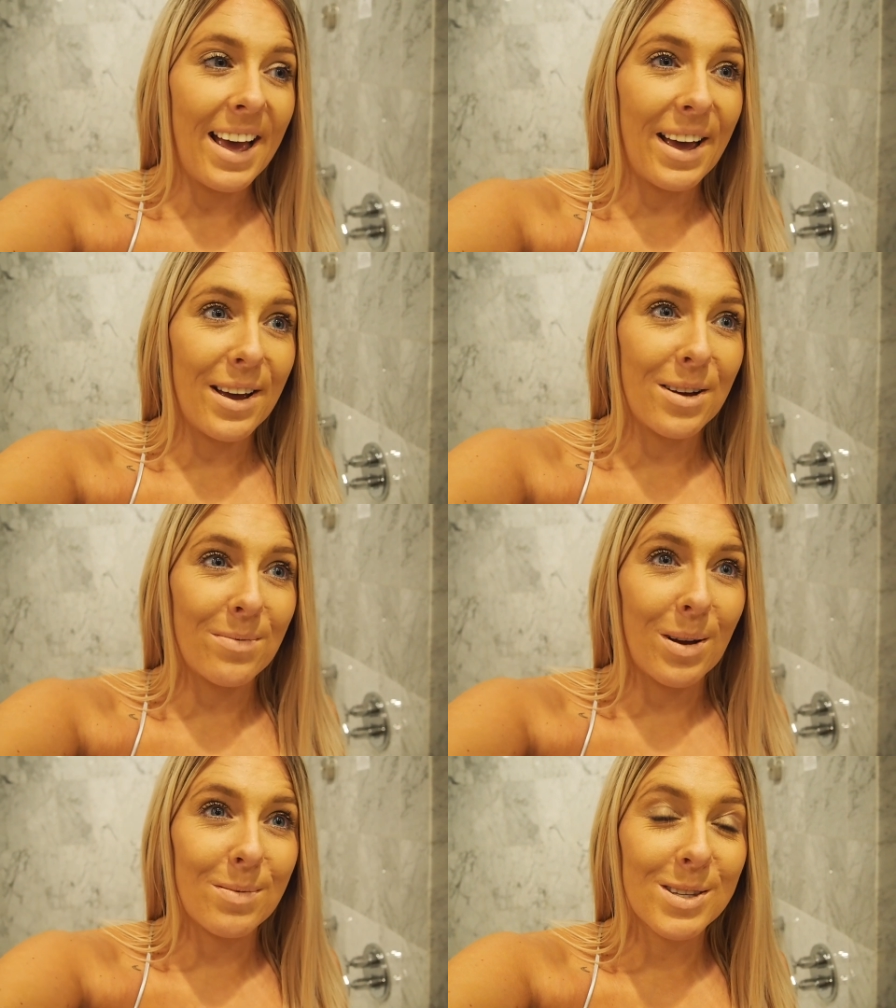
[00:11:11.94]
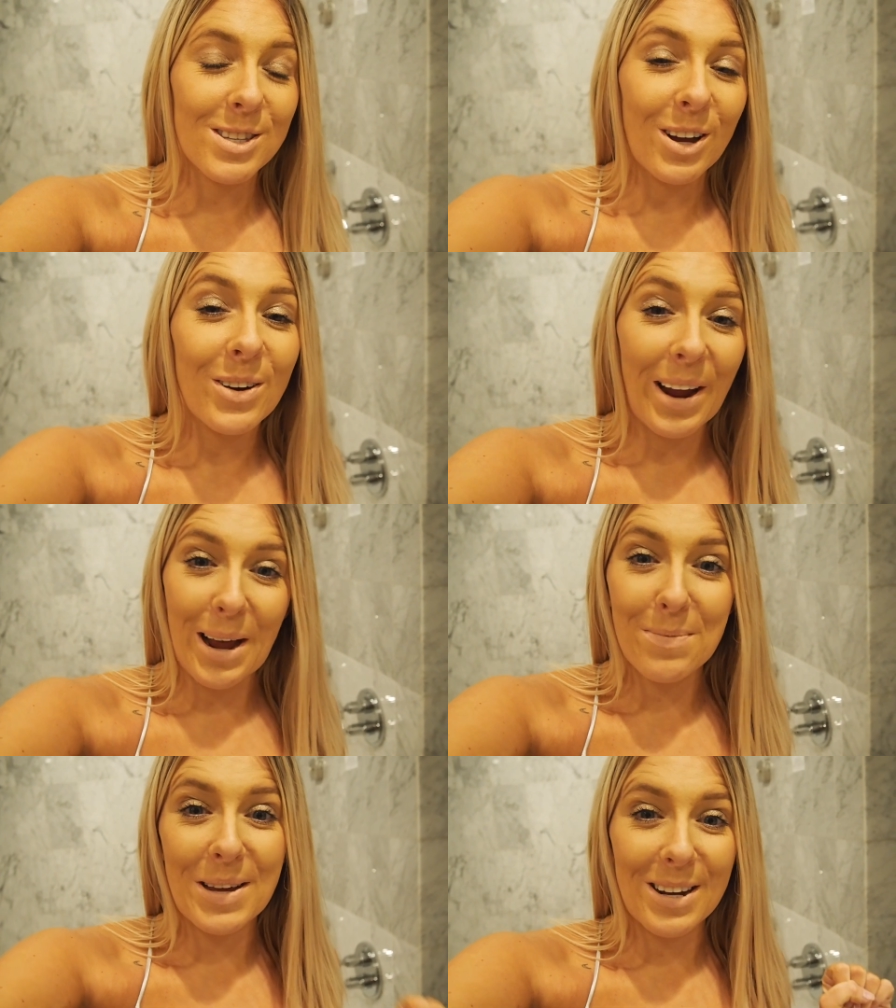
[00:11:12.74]
I'm so
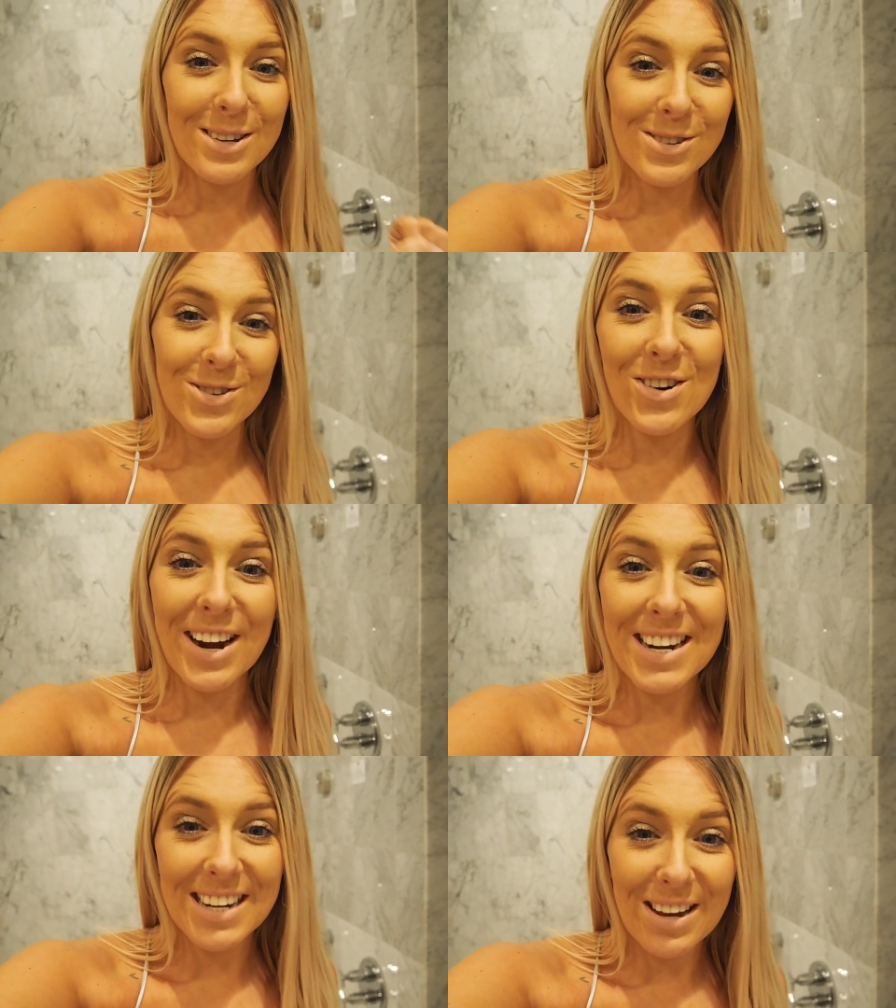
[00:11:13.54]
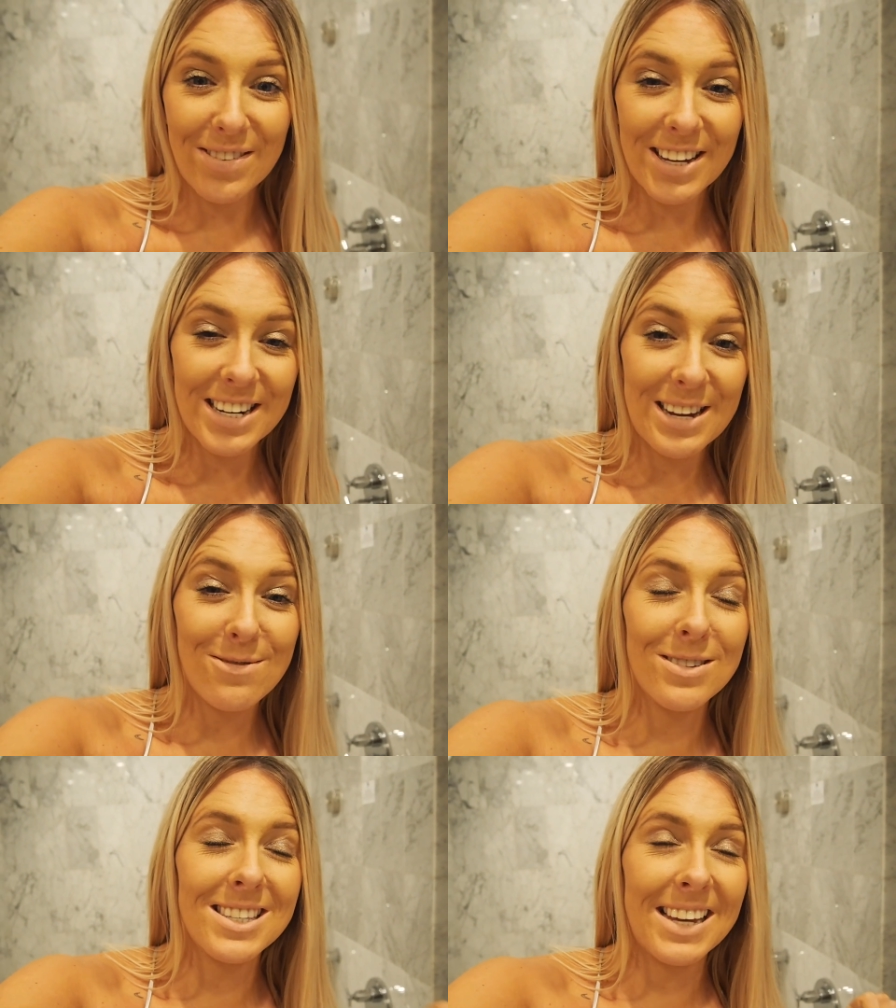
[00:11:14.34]
happy I saw Craig David. He
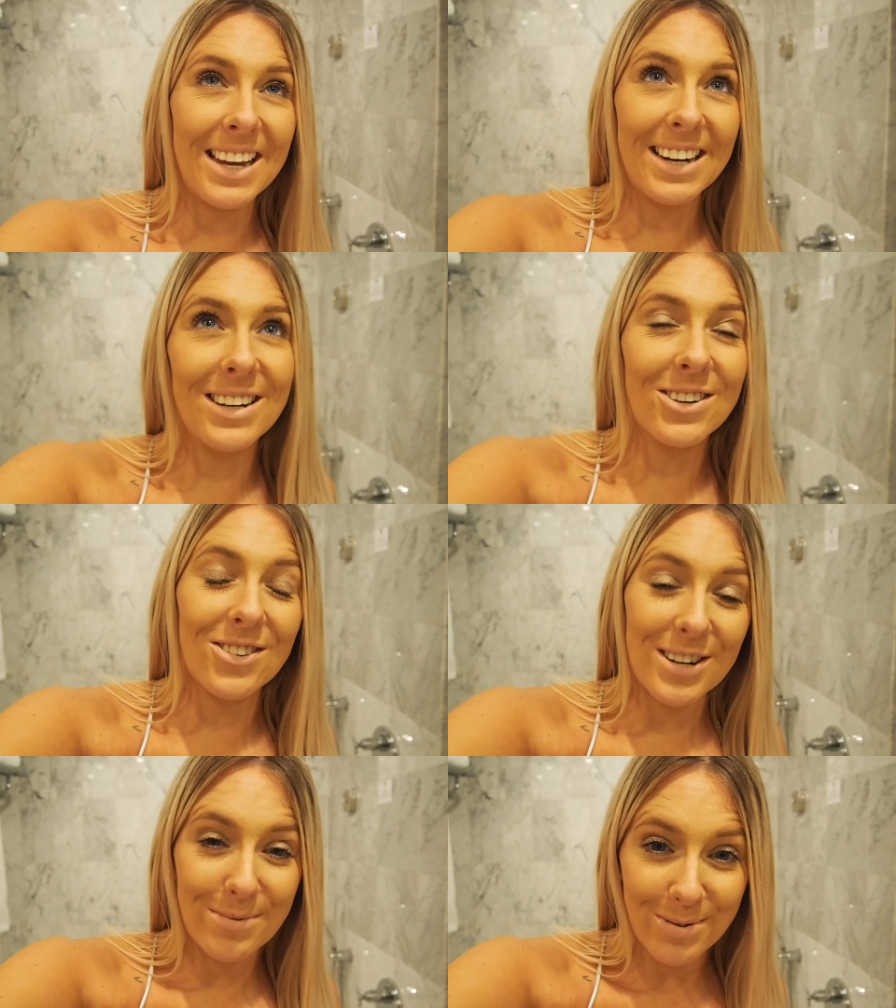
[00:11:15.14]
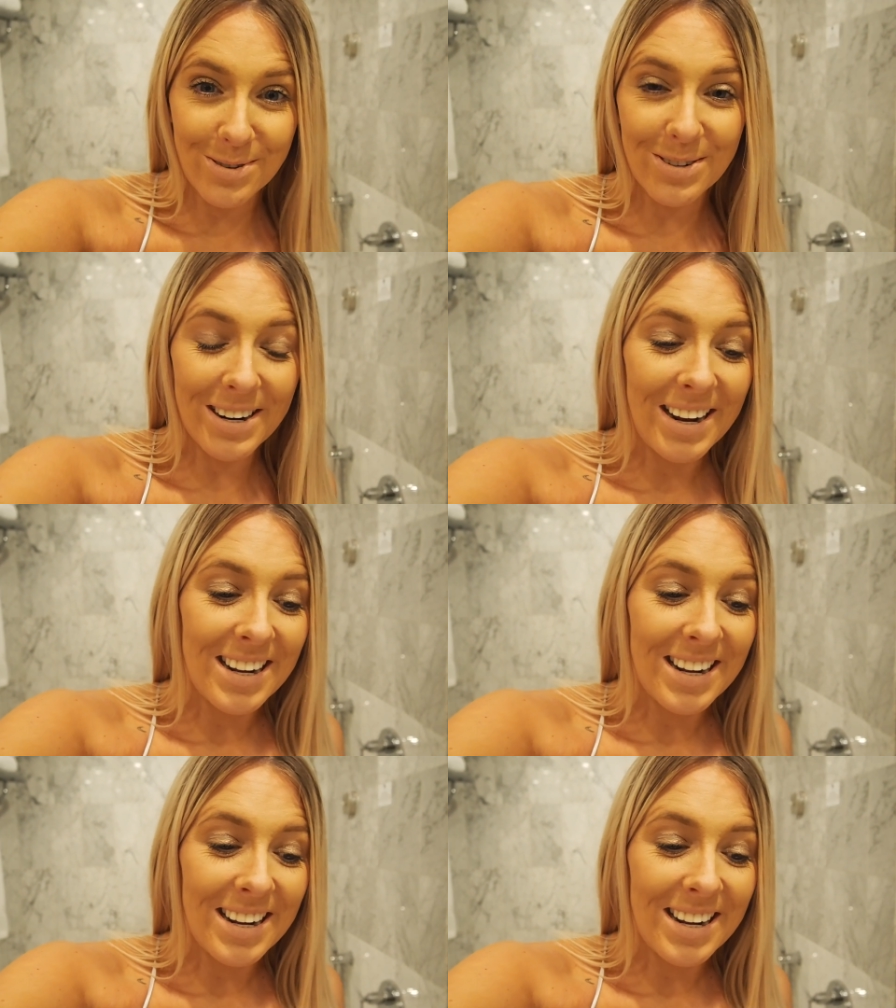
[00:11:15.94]
was incredible.